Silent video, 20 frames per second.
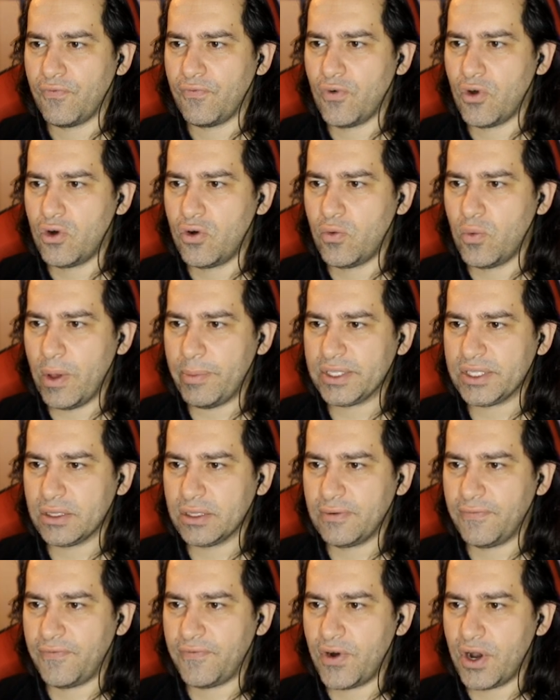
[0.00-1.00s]
4 weapons
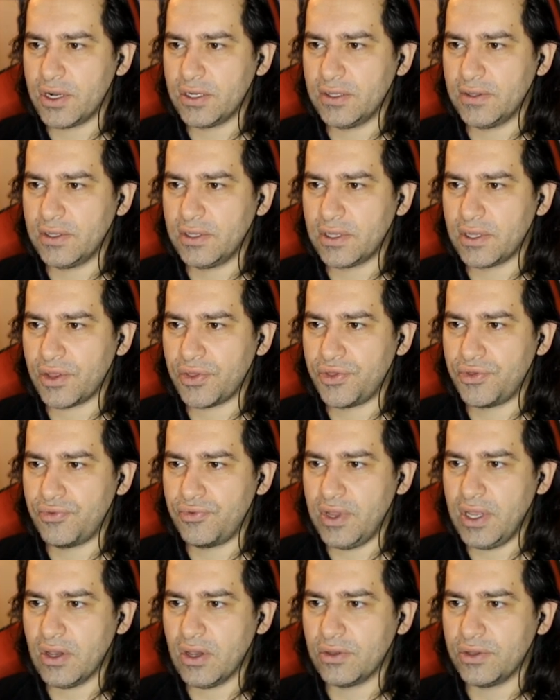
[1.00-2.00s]
on the front,
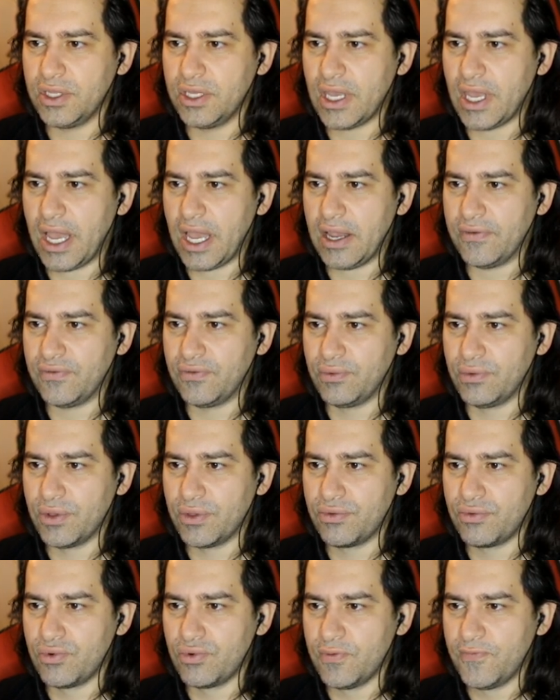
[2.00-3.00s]
3 on the aft
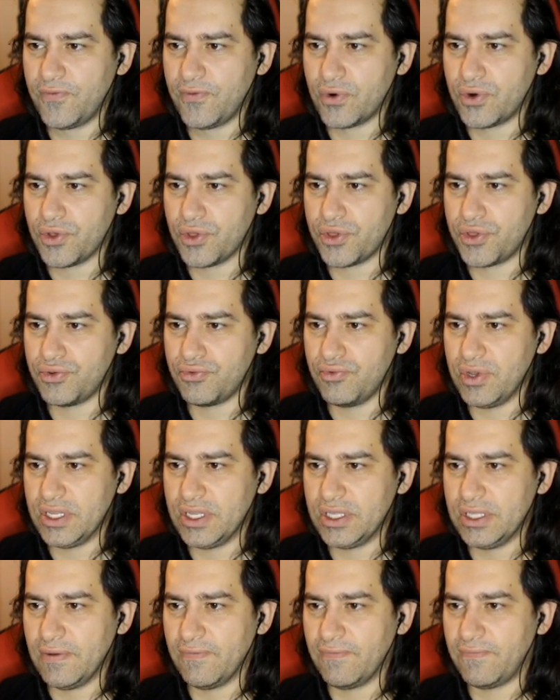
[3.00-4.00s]
with room for 3
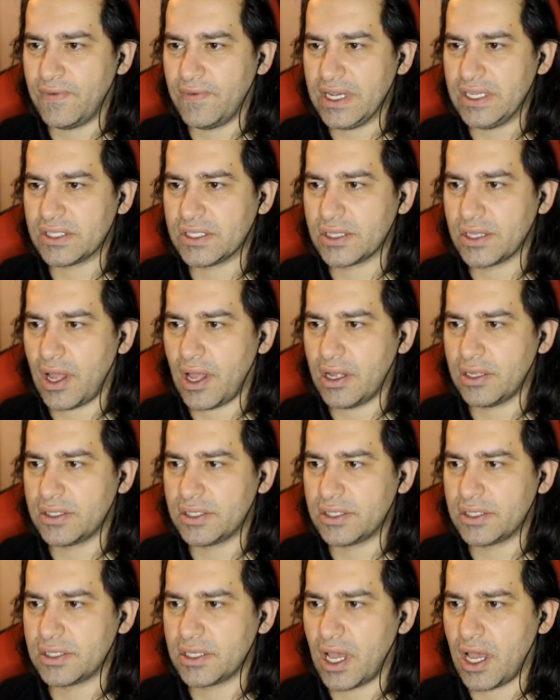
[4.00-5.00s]
device
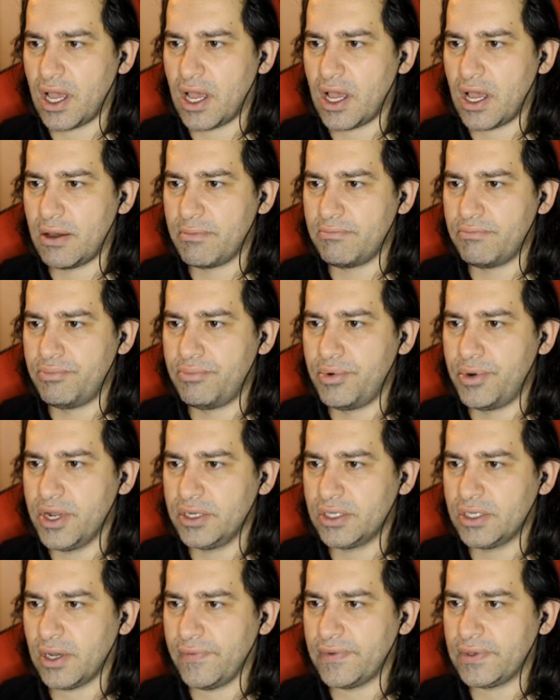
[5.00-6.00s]
slots.
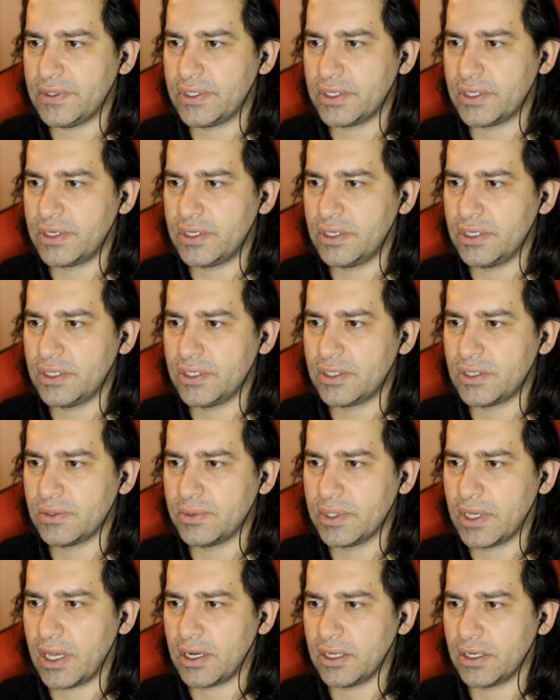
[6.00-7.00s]
Bridge officers, so
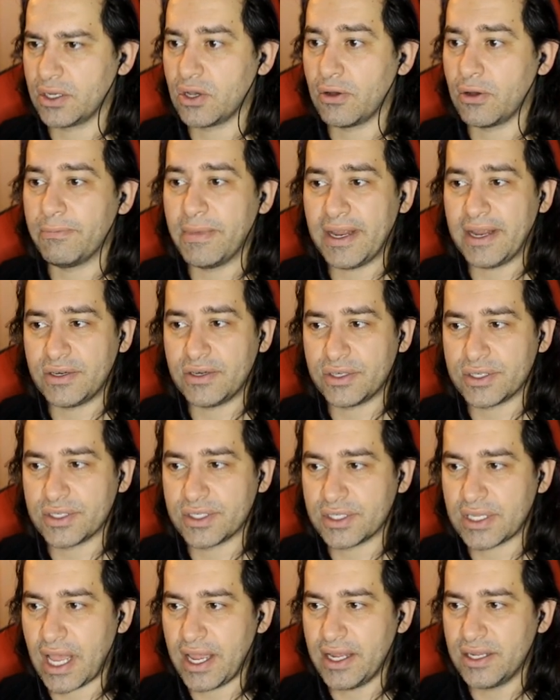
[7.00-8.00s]
we got a commander
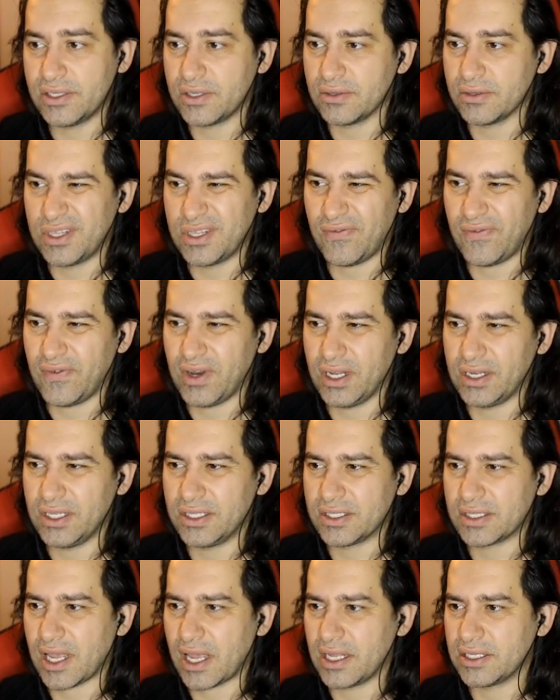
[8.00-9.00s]
science, so
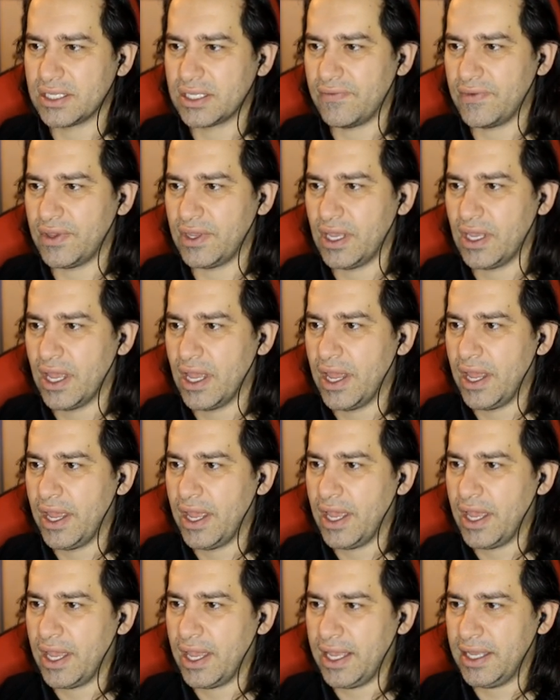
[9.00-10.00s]
definitely science heavy.
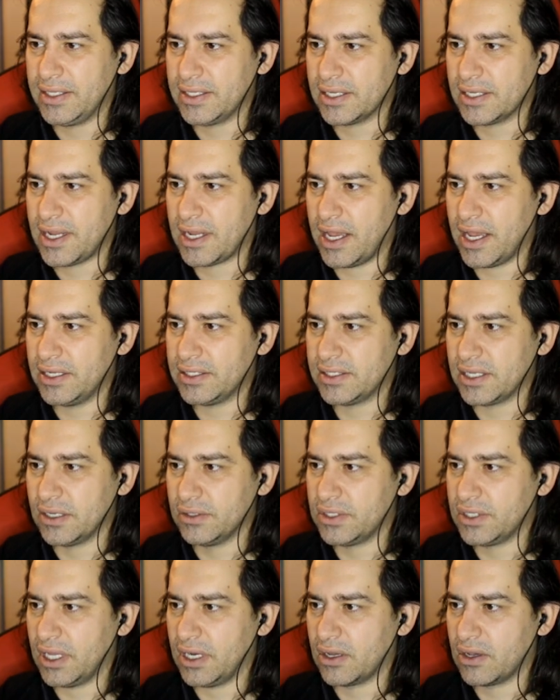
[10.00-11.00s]
Ensign highs, a
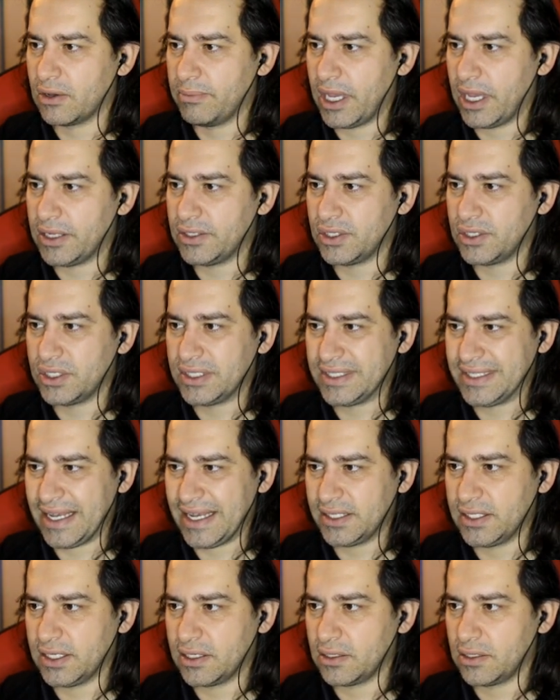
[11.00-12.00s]
lieutenant commander
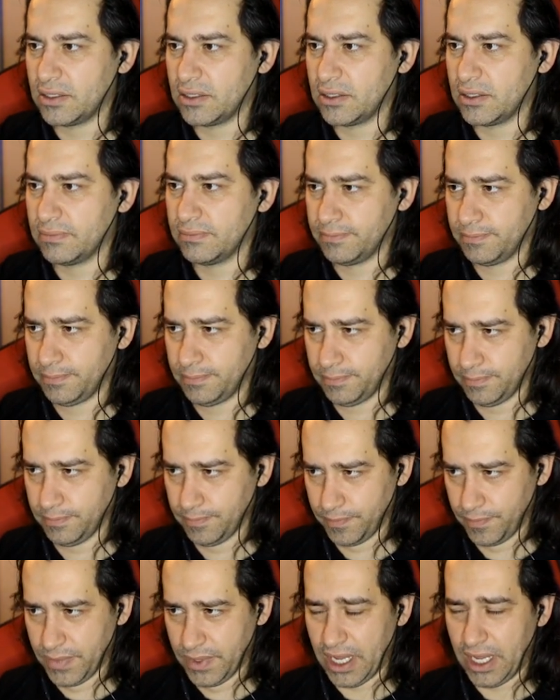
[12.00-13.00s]
tactical,
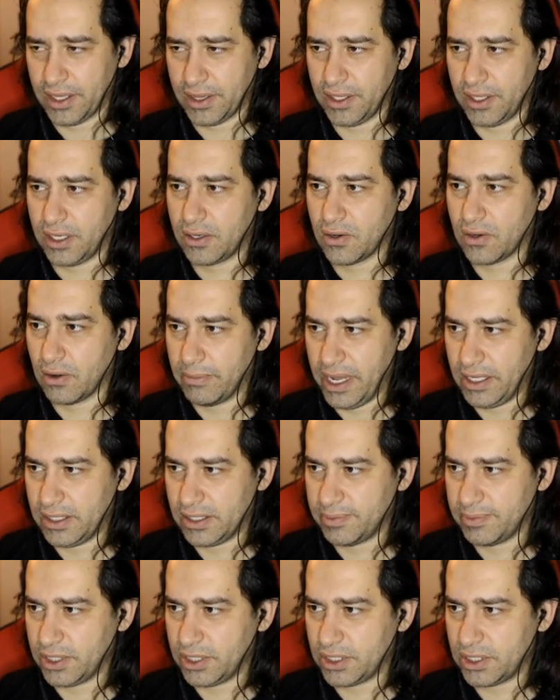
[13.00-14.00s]
and the
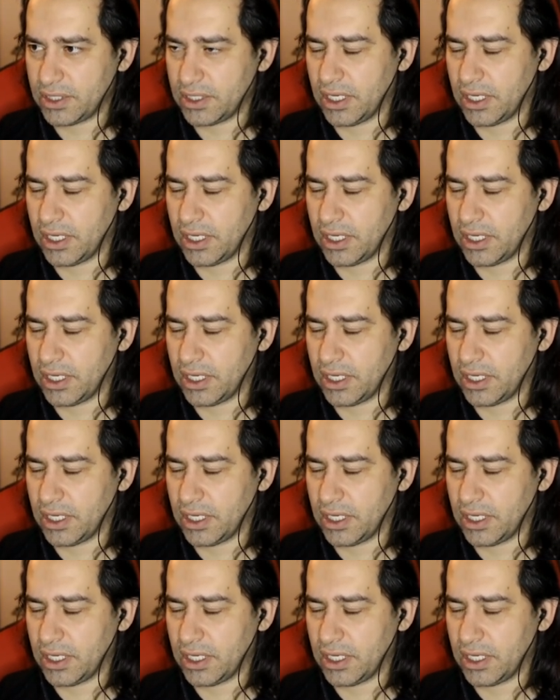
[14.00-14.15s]
command